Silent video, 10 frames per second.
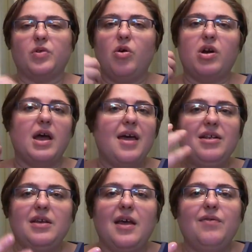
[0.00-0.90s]
Or
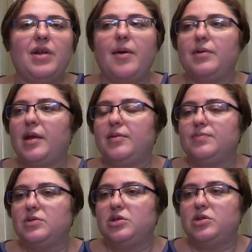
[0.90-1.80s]
I
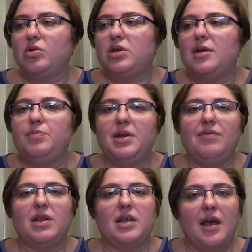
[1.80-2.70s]
totally believe
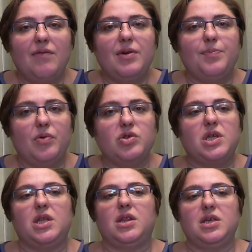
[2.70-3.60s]
that every
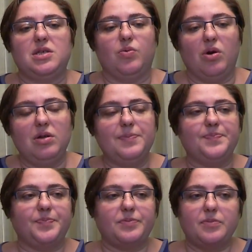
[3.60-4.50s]
person in this world
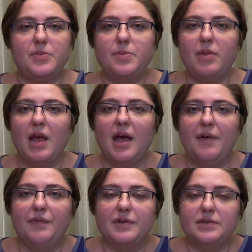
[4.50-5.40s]

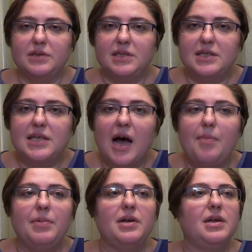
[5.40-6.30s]
have
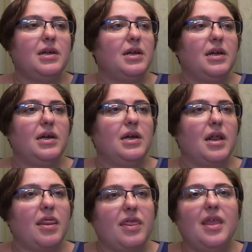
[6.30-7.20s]
some
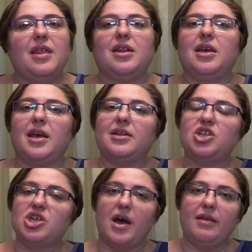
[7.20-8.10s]
thing that he can
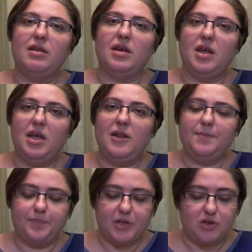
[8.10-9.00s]
shine in.
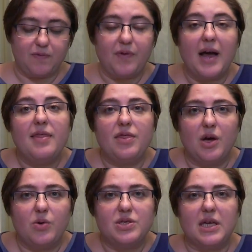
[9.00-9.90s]
So find
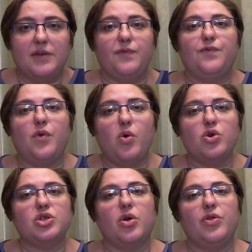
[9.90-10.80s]
those and
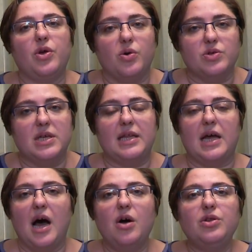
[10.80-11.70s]
focus on those, and
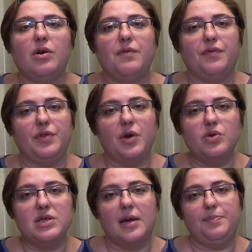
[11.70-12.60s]
out of
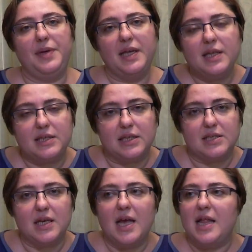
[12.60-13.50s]
those
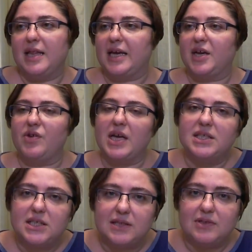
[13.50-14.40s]
abilities like
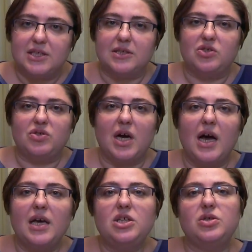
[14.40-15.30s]
creativity,
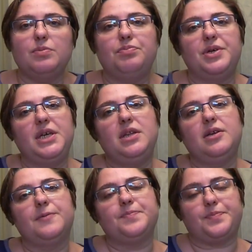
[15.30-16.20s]
try to bring
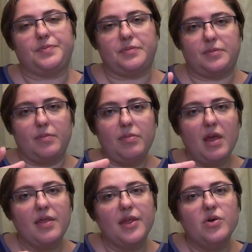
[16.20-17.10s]

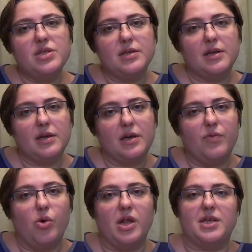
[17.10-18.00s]
those
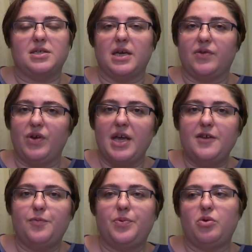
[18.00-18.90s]
qualities like
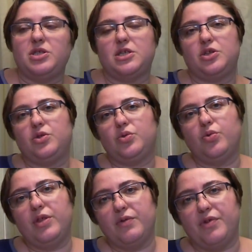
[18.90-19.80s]
creative process to
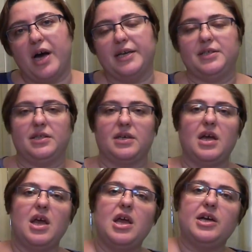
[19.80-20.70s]
the writing,
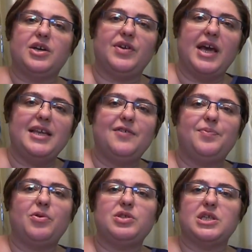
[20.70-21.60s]
creative
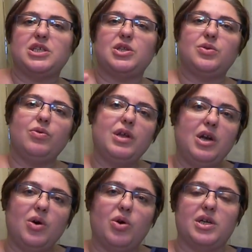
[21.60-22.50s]
process to the
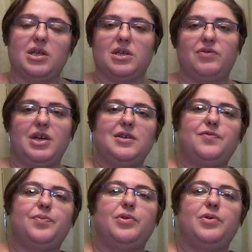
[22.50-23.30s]
learning, creative